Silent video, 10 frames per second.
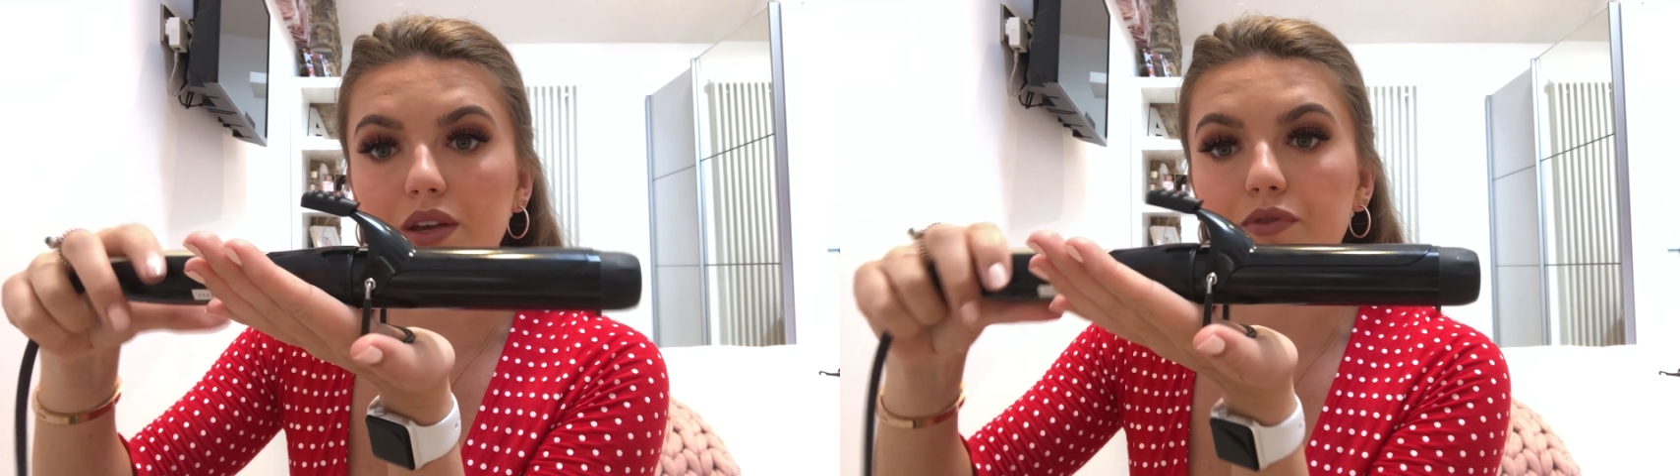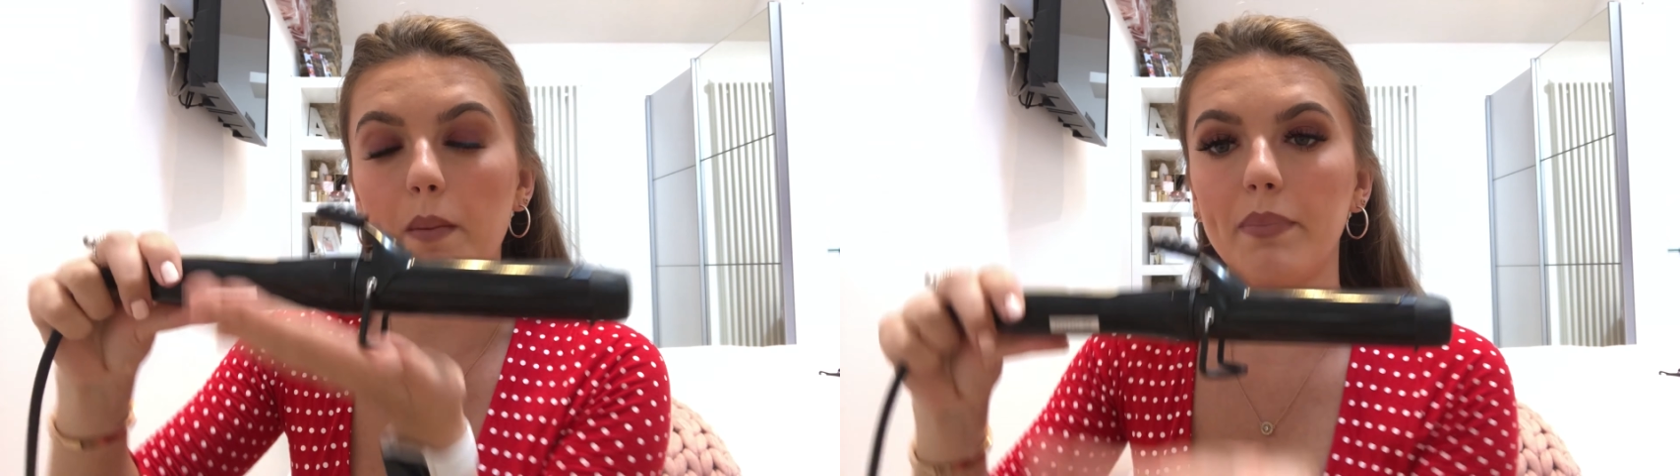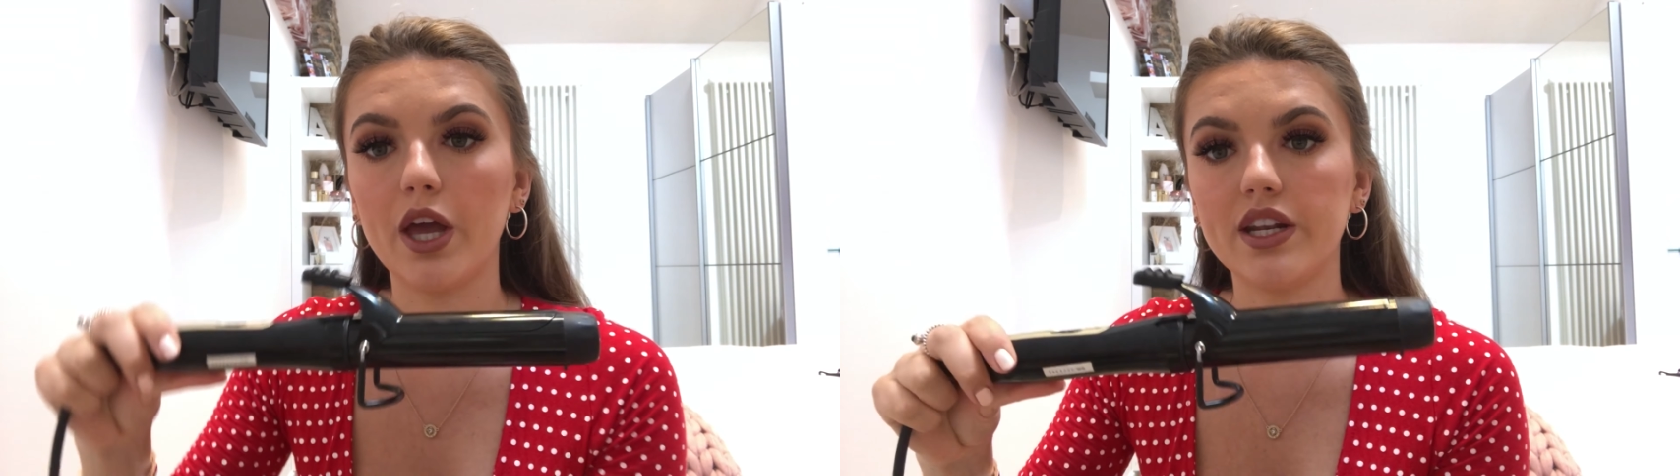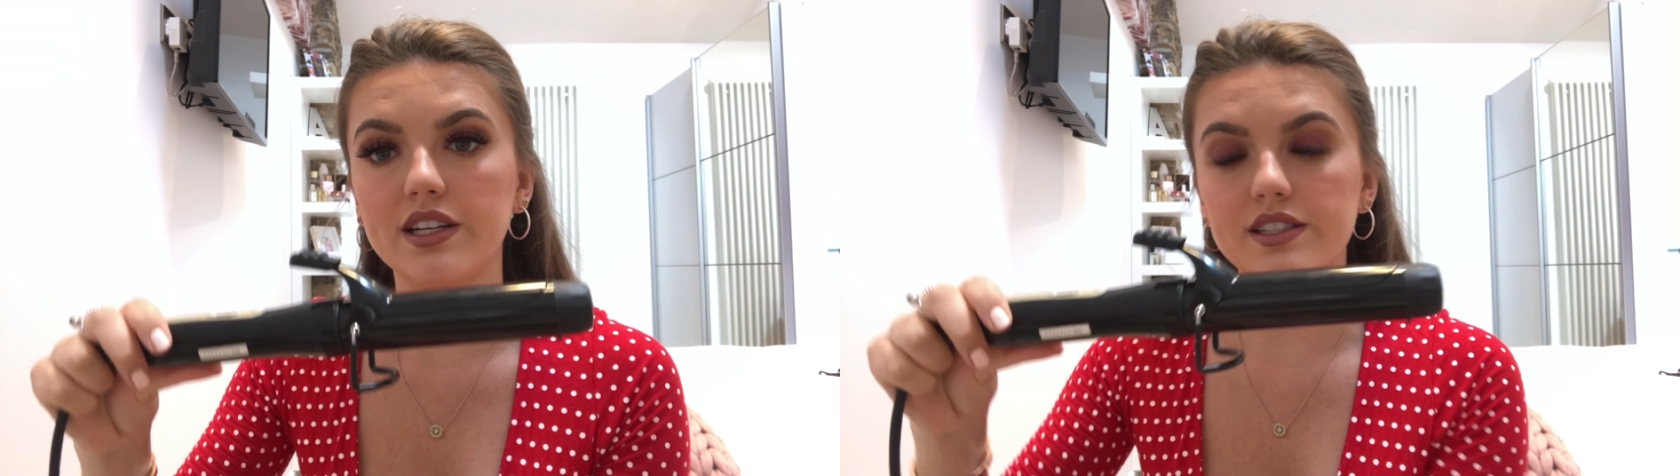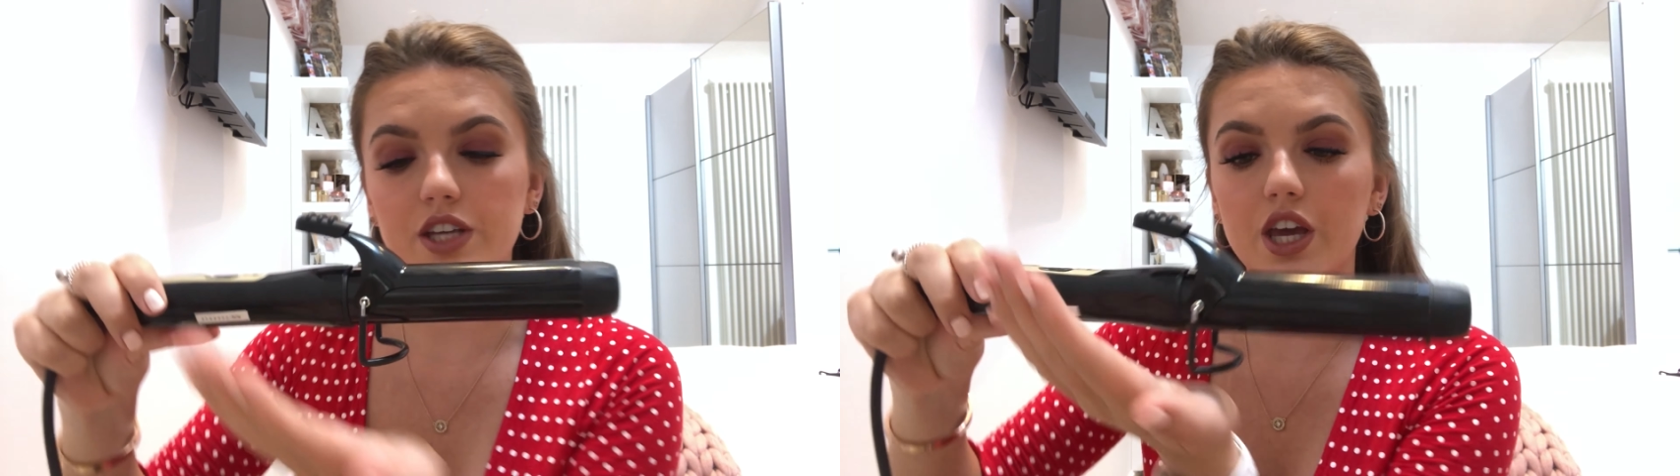it from burning
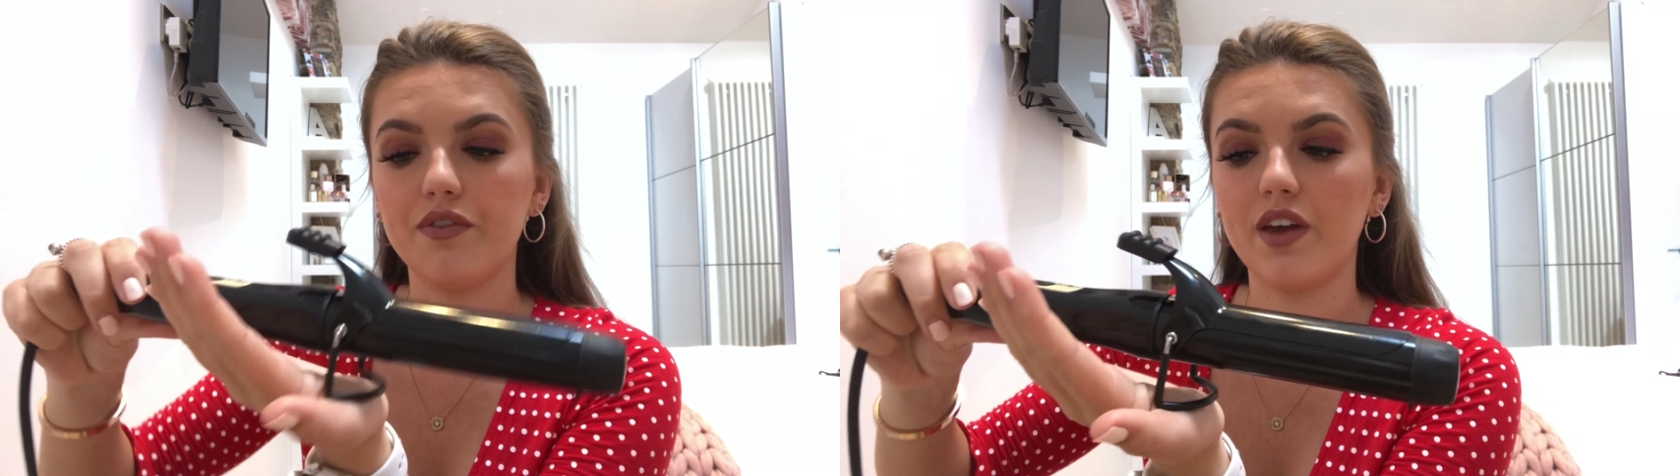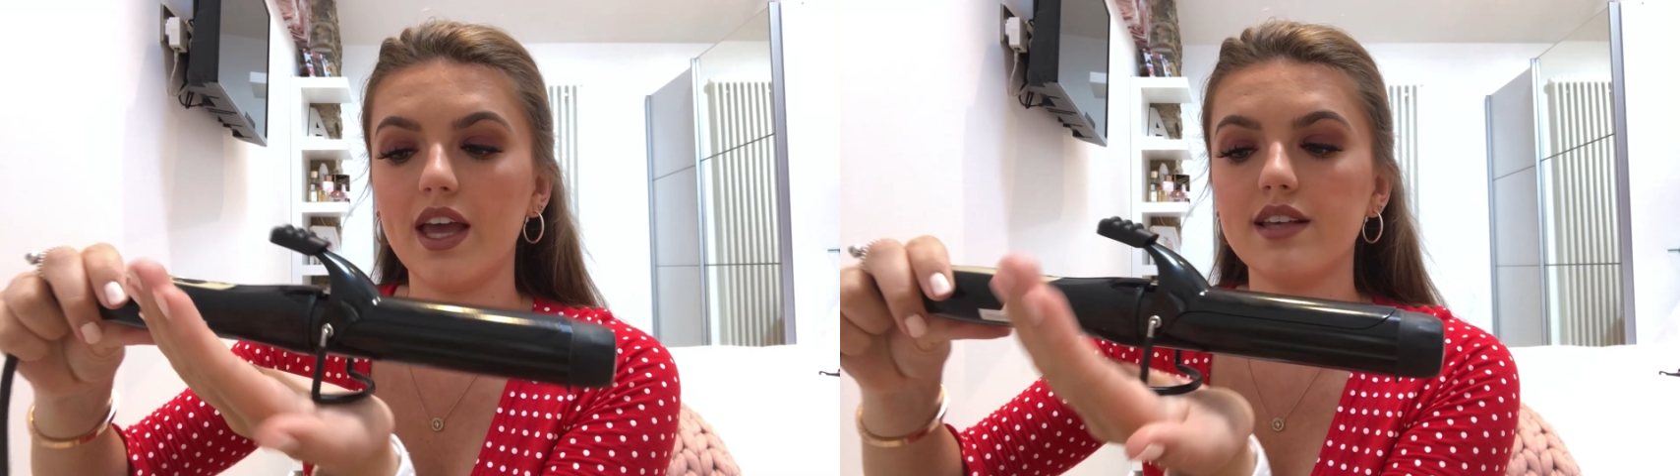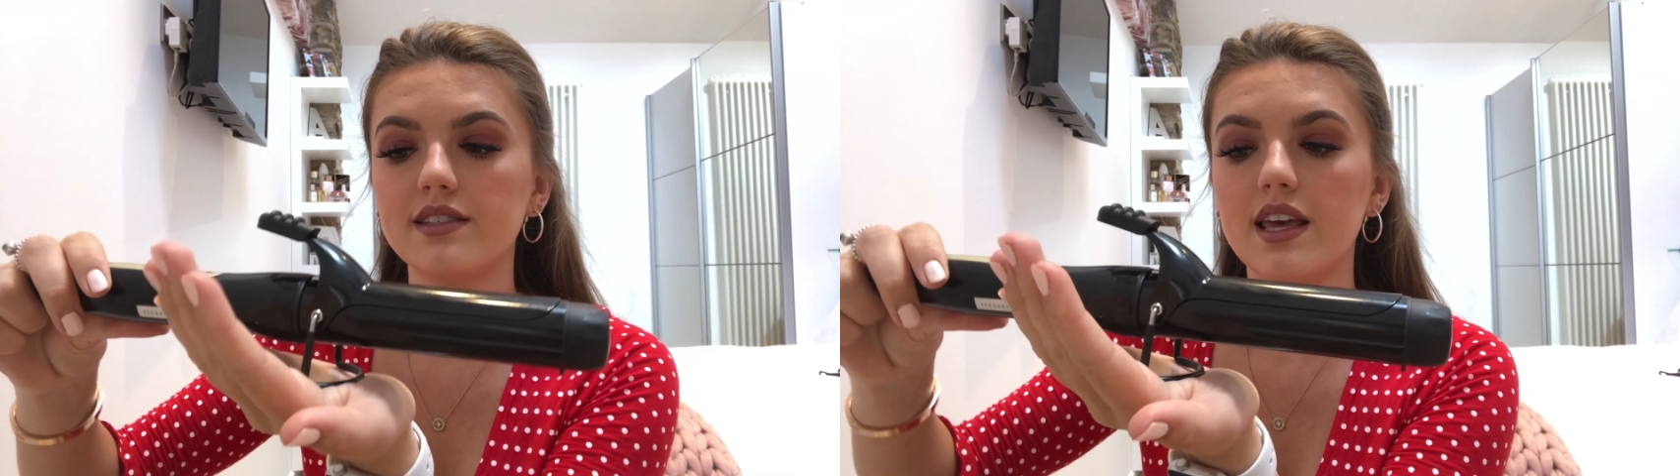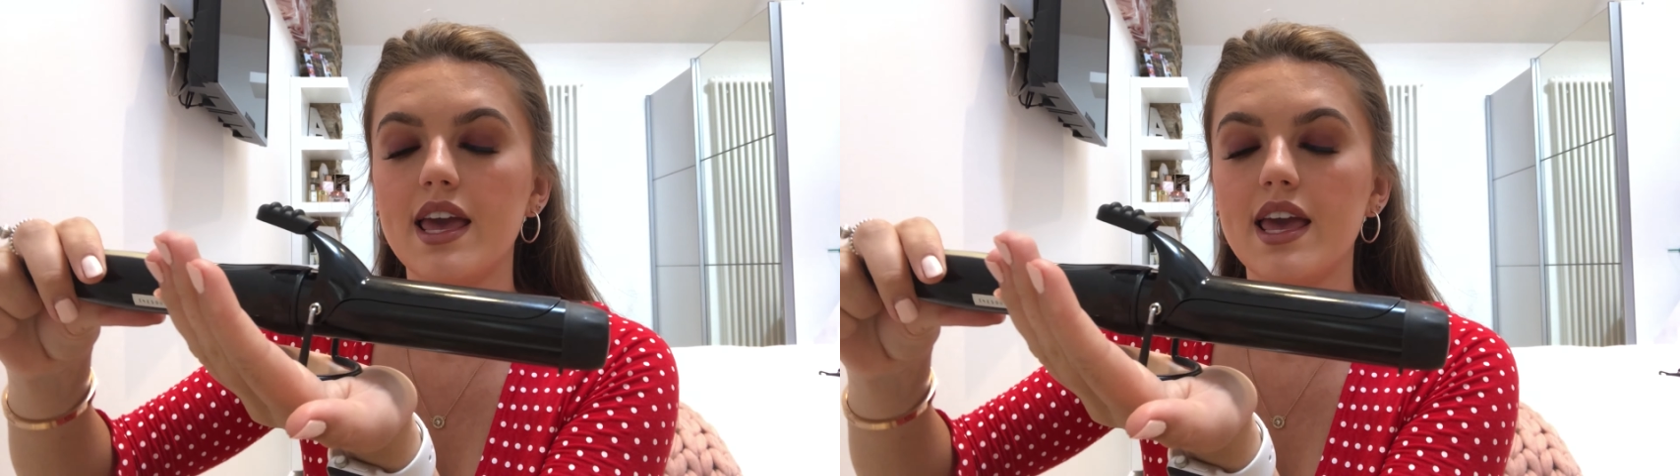a surface.